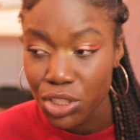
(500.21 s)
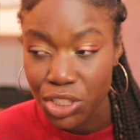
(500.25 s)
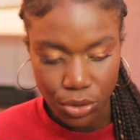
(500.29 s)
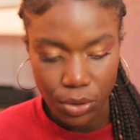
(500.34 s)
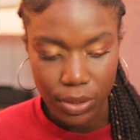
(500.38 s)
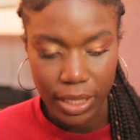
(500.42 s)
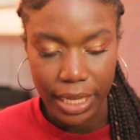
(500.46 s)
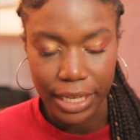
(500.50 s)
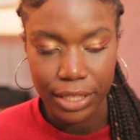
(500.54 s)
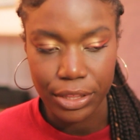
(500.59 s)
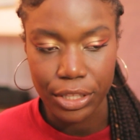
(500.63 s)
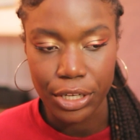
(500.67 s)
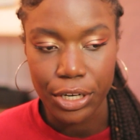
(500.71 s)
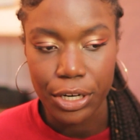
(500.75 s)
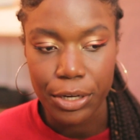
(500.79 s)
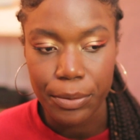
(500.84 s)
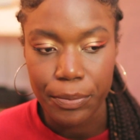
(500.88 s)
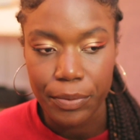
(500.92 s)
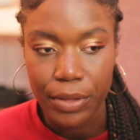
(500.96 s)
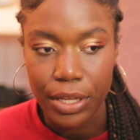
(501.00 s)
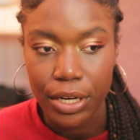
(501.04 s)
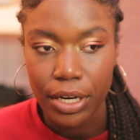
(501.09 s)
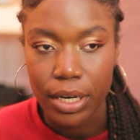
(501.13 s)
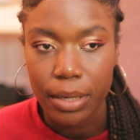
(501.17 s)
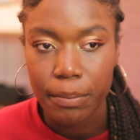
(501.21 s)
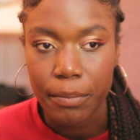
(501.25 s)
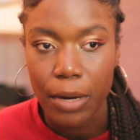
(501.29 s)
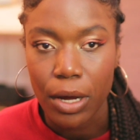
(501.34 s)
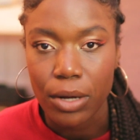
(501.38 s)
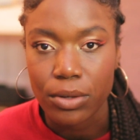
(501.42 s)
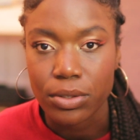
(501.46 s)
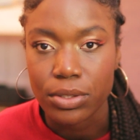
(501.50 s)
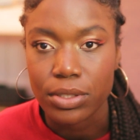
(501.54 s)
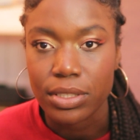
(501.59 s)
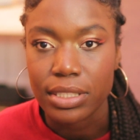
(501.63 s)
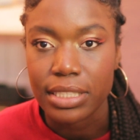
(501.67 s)
So like there are
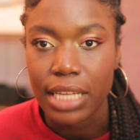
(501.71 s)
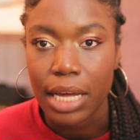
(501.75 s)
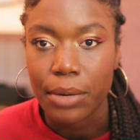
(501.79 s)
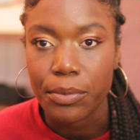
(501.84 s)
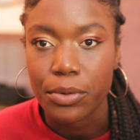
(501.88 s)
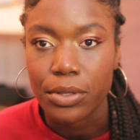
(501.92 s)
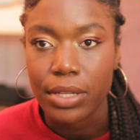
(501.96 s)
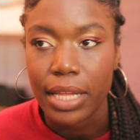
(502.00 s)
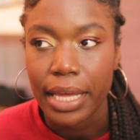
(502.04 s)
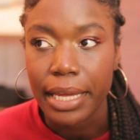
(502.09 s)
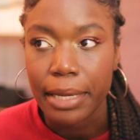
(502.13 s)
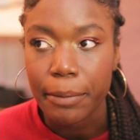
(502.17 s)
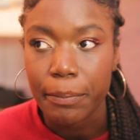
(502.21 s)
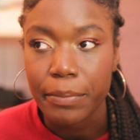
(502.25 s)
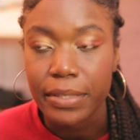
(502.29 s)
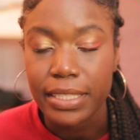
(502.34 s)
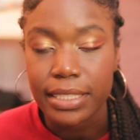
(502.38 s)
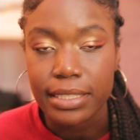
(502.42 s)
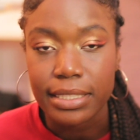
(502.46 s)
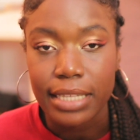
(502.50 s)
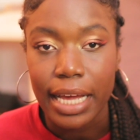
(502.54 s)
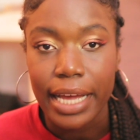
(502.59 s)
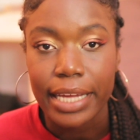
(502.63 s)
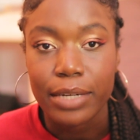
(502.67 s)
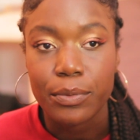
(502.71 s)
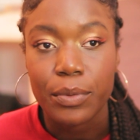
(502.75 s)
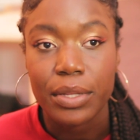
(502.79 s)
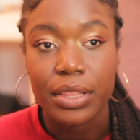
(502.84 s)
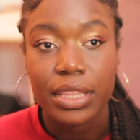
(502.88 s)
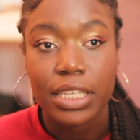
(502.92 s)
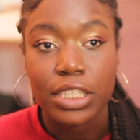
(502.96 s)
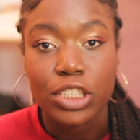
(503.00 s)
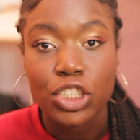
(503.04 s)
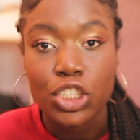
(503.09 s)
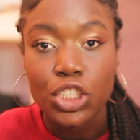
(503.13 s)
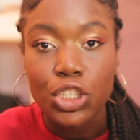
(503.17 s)
models that will like be signed
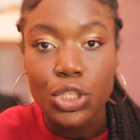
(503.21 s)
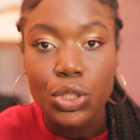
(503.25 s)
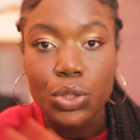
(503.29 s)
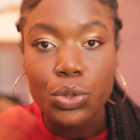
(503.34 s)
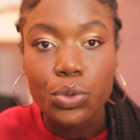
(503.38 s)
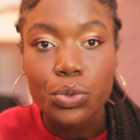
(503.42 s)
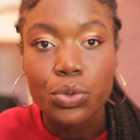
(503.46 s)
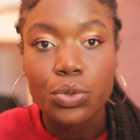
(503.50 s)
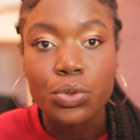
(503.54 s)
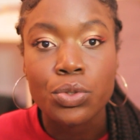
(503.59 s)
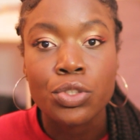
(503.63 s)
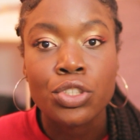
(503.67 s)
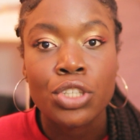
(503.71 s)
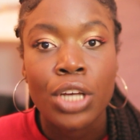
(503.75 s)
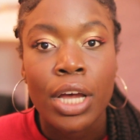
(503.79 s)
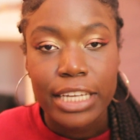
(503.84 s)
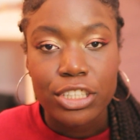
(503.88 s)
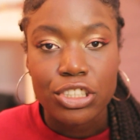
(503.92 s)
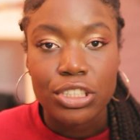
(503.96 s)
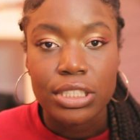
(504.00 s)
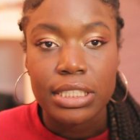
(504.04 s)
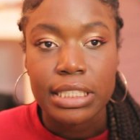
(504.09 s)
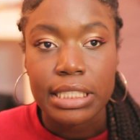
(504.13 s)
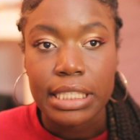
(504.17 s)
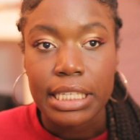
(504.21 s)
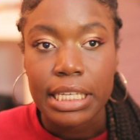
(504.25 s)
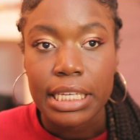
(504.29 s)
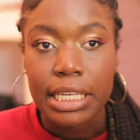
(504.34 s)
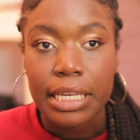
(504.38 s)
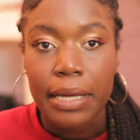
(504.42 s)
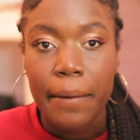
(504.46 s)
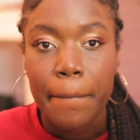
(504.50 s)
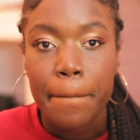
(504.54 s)
with this huge agency,